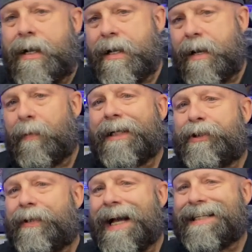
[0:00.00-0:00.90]
I'm gonna let
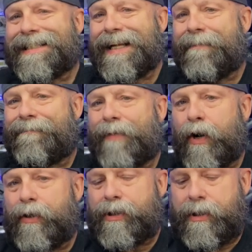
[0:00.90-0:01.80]
you guys see it
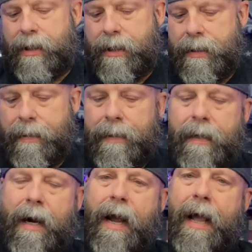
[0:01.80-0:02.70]
first.
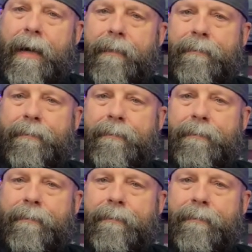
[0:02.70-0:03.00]
All right.